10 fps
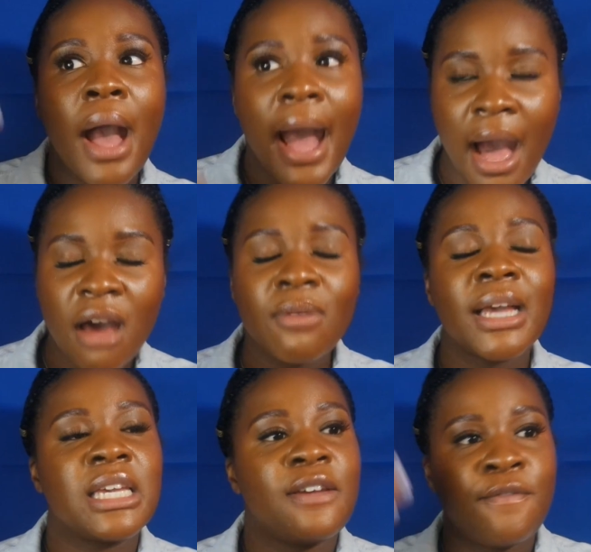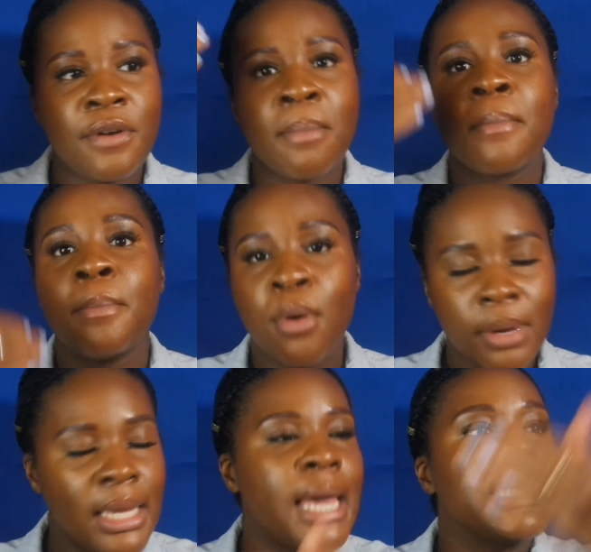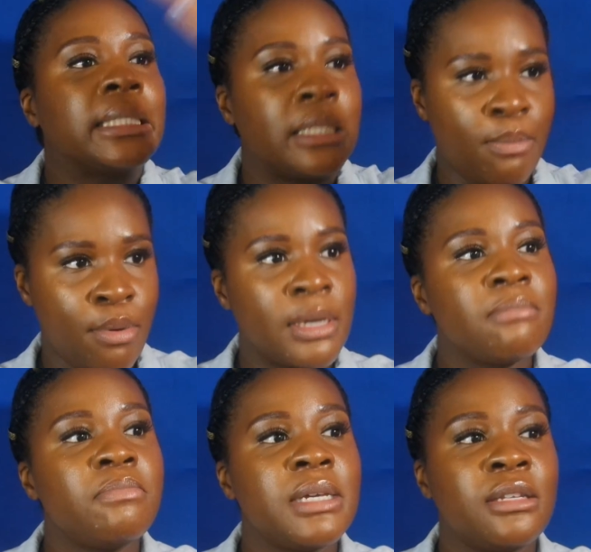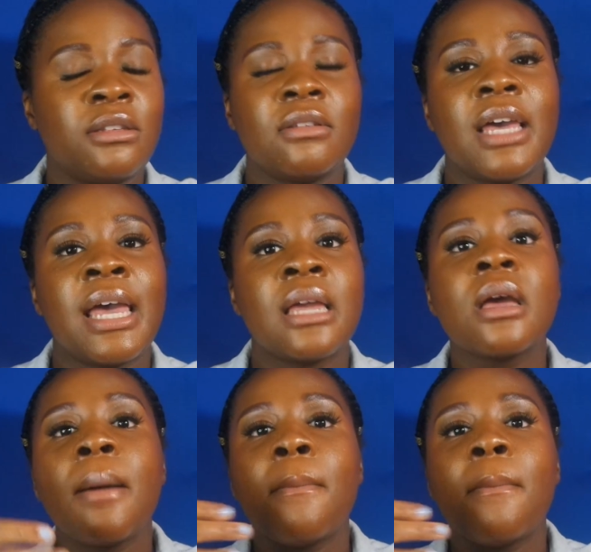how do I get from point A to point B so that